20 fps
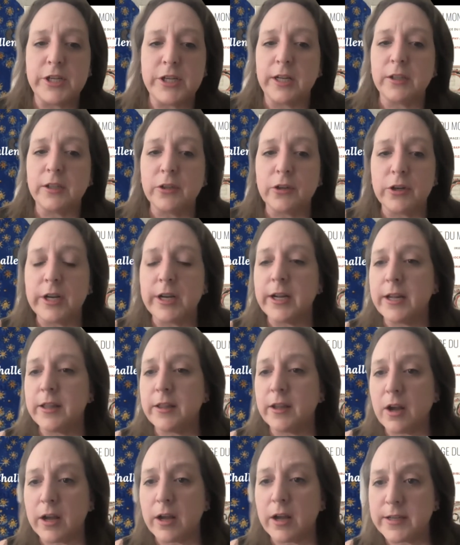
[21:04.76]
and learning in
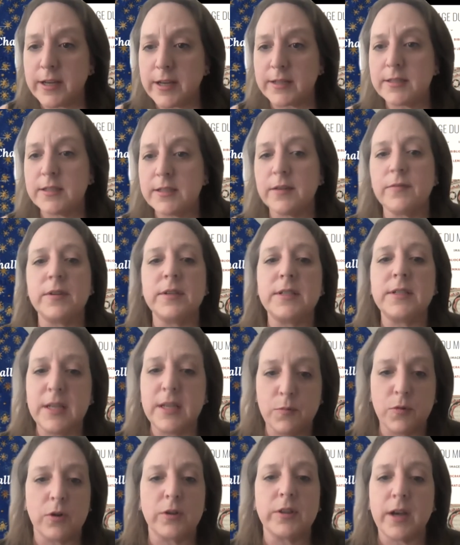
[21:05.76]
the context of the
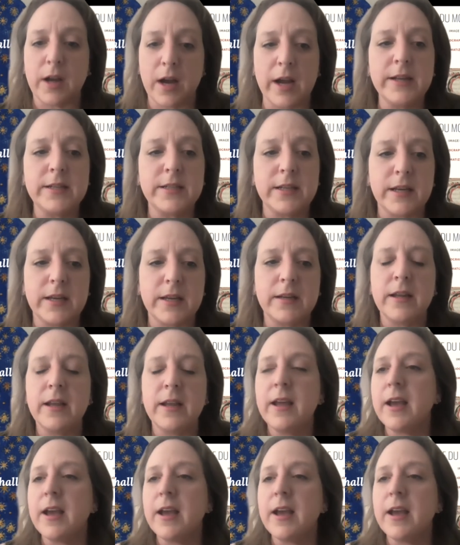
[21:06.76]
teamwork that I did.